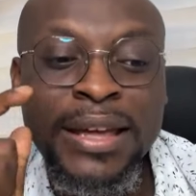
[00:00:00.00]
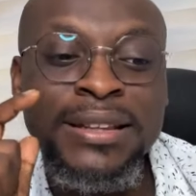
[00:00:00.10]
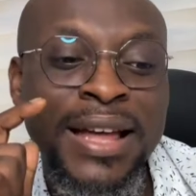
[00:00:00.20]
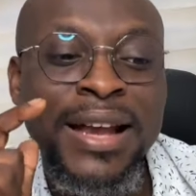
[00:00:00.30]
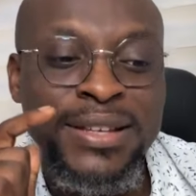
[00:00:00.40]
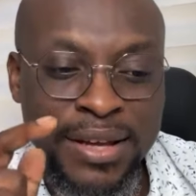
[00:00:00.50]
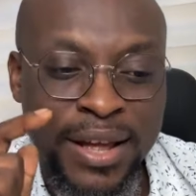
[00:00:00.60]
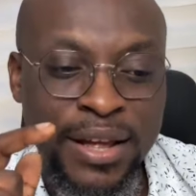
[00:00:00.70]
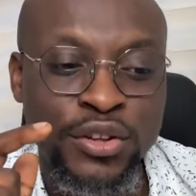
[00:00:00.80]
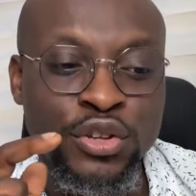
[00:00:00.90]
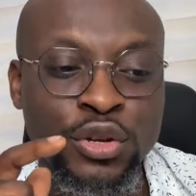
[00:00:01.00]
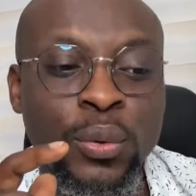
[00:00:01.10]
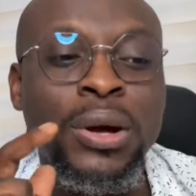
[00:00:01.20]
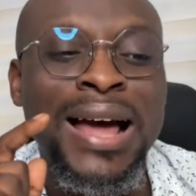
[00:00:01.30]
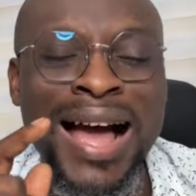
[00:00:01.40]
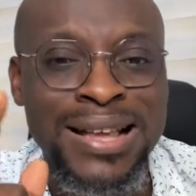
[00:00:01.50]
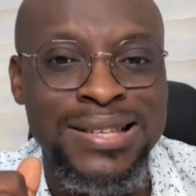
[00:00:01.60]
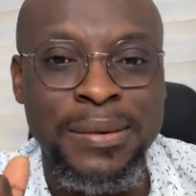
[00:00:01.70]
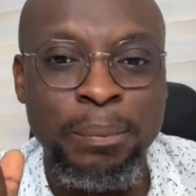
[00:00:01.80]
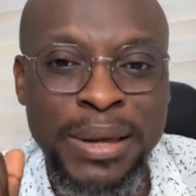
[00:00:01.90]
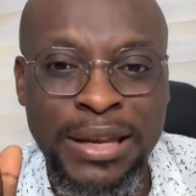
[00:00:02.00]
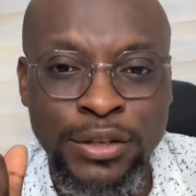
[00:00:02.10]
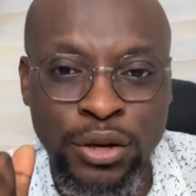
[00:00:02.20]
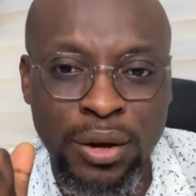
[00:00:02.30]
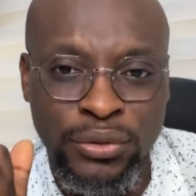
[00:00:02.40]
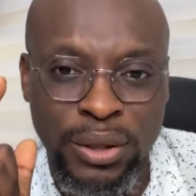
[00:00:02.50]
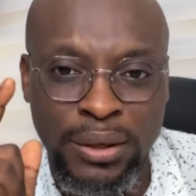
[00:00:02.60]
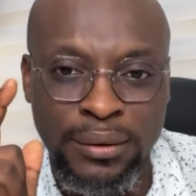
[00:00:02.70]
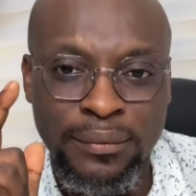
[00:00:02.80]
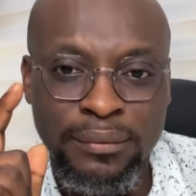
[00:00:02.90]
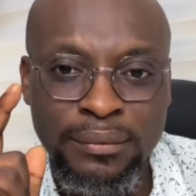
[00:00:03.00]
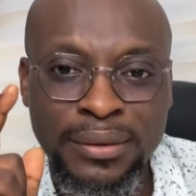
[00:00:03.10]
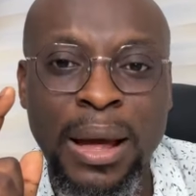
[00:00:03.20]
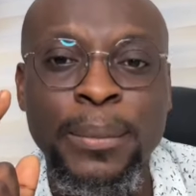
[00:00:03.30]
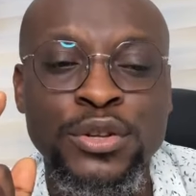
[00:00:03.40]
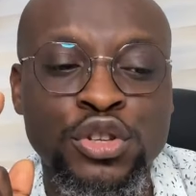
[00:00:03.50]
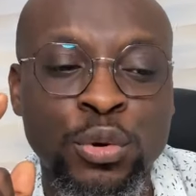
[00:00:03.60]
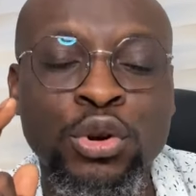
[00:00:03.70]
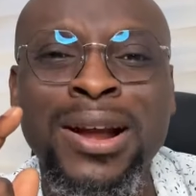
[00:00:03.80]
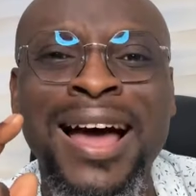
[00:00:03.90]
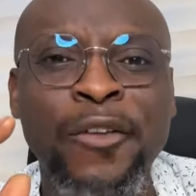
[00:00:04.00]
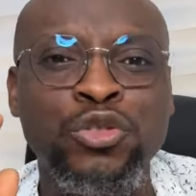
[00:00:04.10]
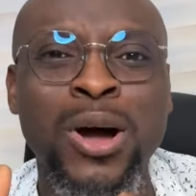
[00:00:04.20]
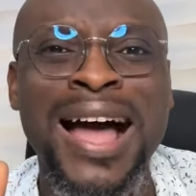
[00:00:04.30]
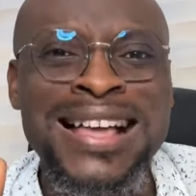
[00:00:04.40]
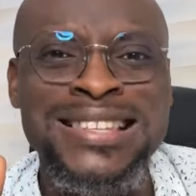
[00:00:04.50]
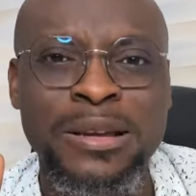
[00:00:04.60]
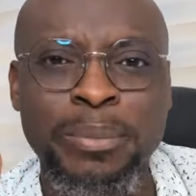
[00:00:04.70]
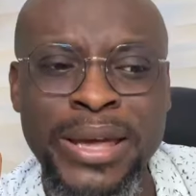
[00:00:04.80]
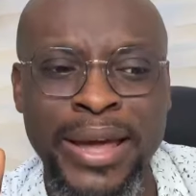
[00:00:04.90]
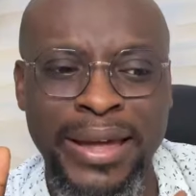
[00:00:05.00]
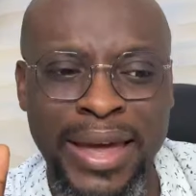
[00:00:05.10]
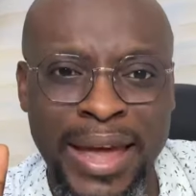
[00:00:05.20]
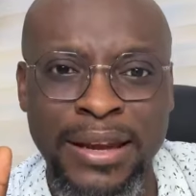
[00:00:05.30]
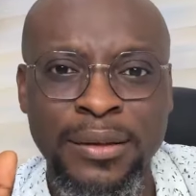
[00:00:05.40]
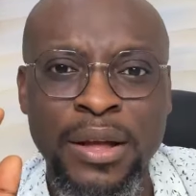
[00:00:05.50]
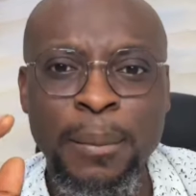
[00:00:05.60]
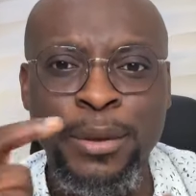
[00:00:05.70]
In that day you will ask me nothing. That means you will not have to ask me again,